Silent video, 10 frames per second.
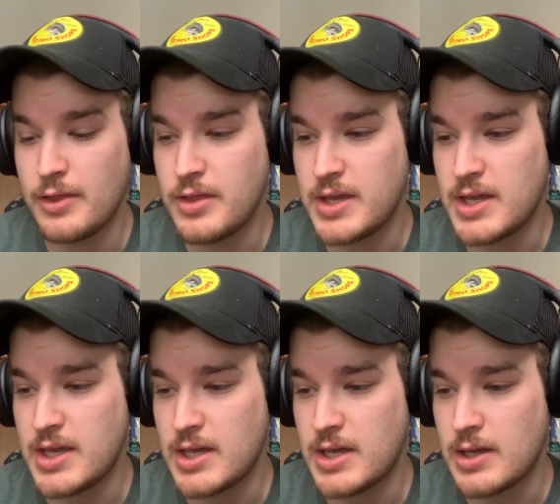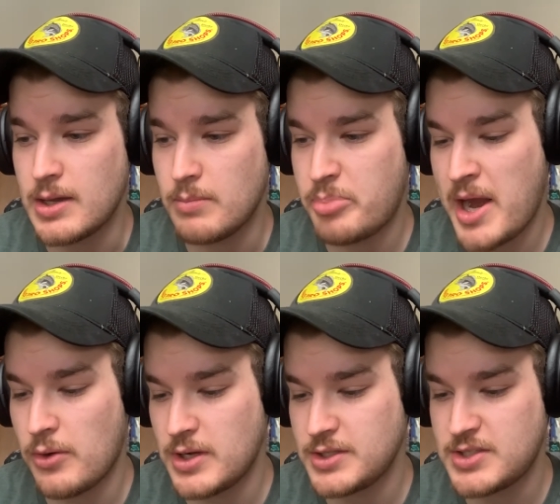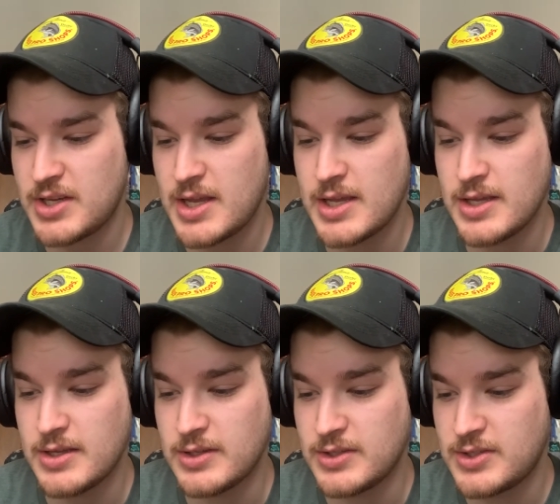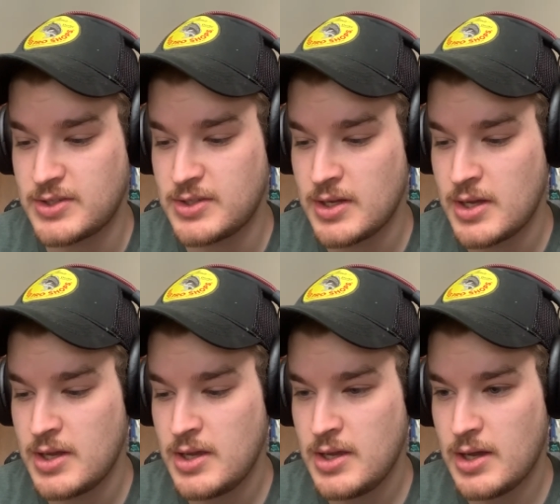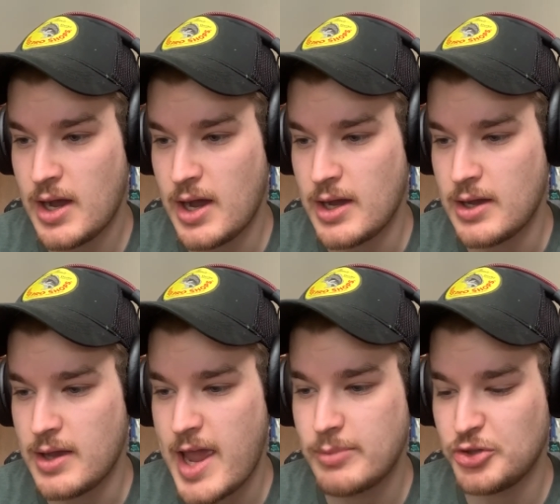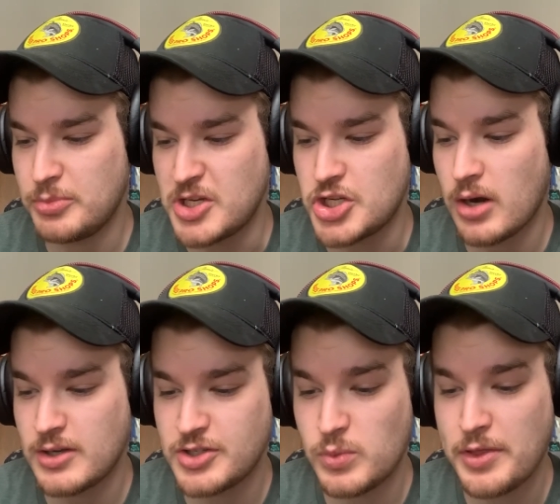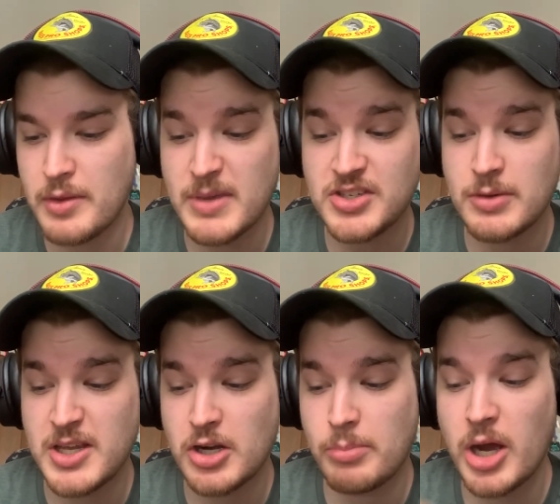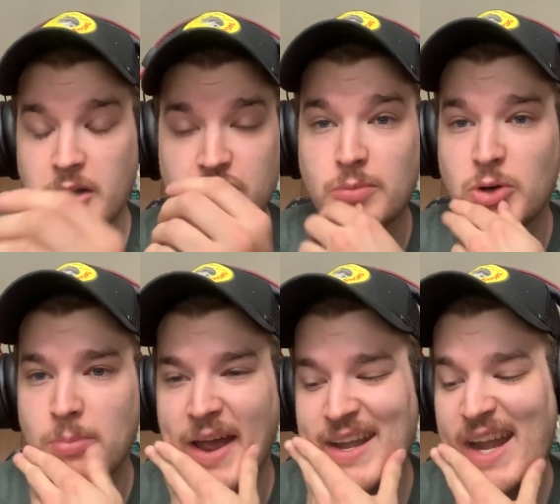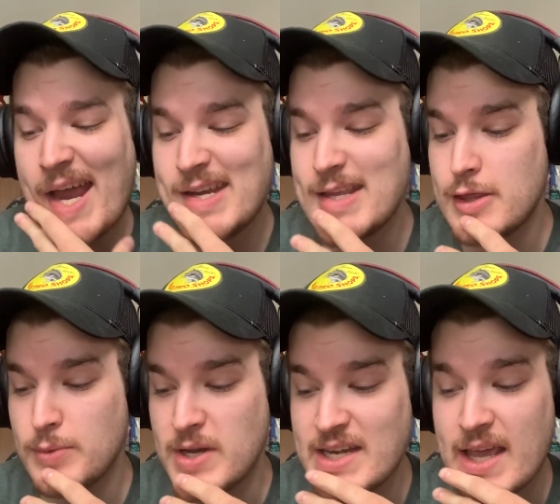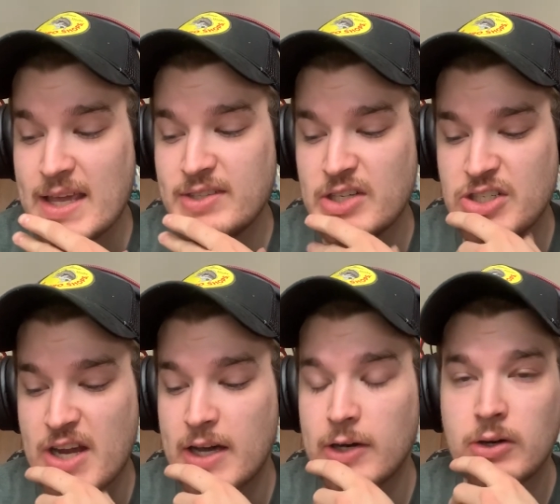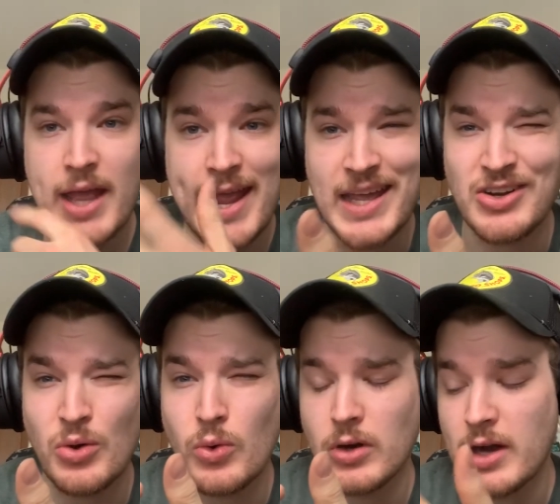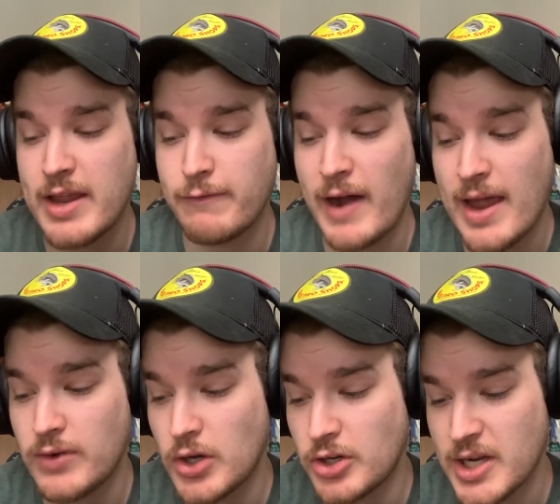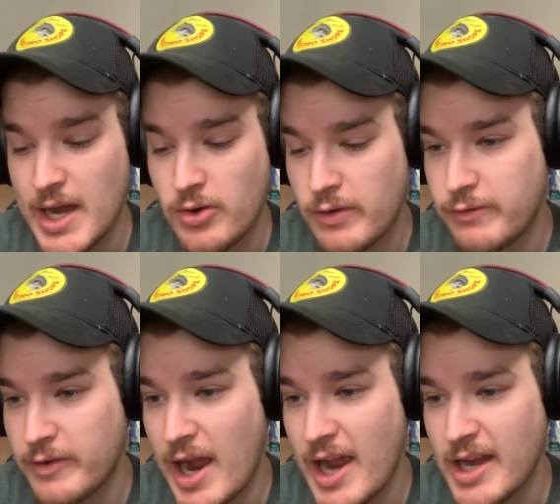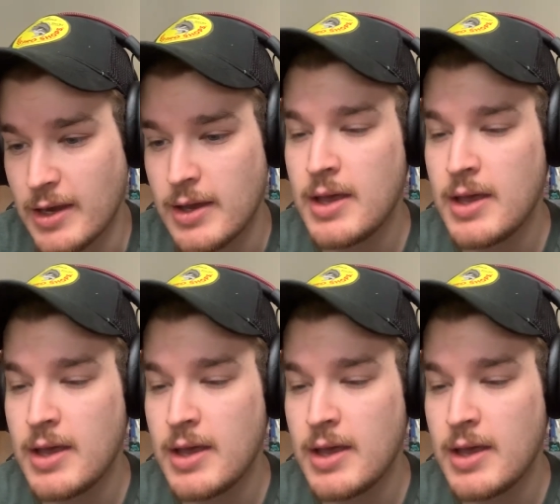the parent is able to be charged with a misdemeanor punishable by 93 days in jail and or a $500 fine.